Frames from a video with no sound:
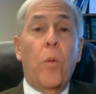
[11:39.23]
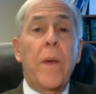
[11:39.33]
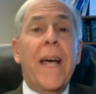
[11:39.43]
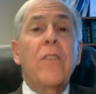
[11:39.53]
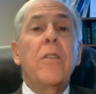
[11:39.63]

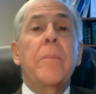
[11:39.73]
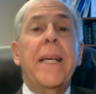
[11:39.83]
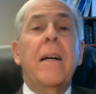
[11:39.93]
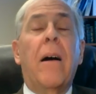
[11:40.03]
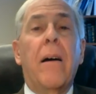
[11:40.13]
without
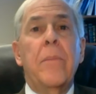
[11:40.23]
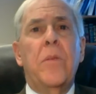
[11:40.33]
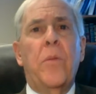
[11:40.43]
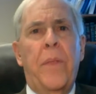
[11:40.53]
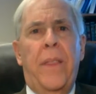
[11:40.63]
being
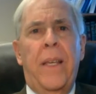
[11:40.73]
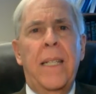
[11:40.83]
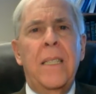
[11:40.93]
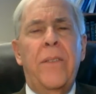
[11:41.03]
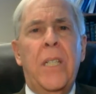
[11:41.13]
armed with the
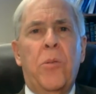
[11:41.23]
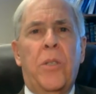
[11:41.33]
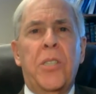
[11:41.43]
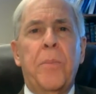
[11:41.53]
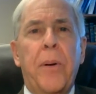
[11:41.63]

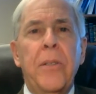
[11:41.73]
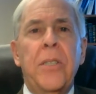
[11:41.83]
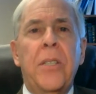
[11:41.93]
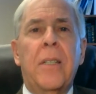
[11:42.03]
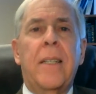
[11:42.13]
individual's
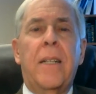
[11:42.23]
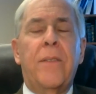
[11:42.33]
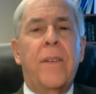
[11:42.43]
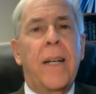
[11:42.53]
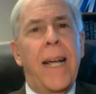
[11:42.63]
personal
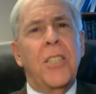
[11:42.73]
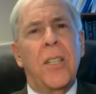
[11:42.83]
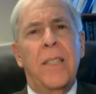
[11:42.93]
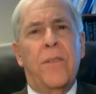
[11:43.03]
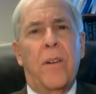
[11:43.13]
and
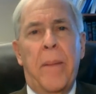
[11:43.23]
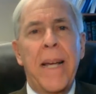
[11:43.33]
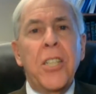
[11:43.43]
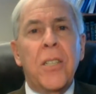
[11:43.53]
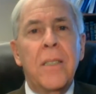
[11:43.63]
financial
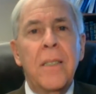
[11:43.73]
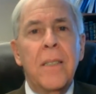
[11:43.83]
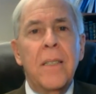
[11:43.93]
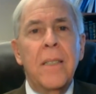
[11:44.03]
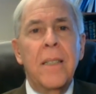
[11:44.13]
information,
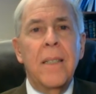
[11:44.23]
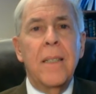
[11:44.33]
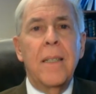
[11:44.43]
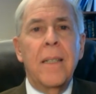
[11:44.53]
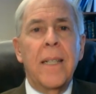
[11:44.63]

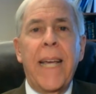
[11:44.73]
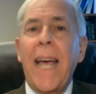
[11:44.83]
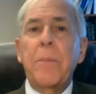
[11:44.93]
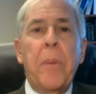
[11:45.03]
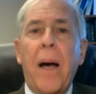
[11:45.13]

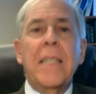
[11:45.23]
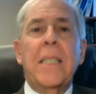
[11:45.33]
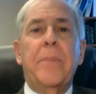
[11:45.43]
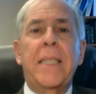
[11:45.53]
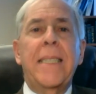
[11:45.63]
can't
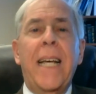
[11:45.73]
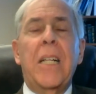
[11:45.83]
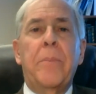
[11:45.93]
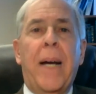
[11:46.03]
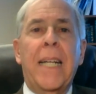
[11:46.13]
possibly
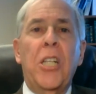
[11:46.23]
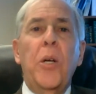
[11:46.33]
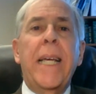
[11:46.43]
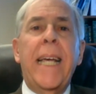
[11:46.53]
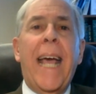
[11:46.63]
tell by
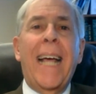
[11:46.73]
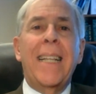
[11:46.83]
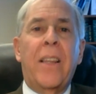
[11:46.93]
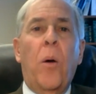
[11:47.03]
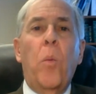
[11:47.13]
looking
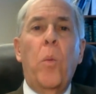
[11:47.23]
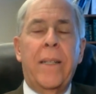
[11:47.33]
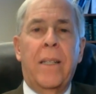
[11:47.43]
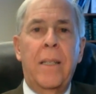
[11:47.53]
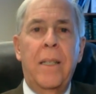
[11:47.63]
at the
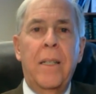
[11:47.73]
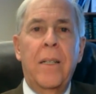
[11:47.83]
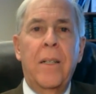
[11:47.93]
will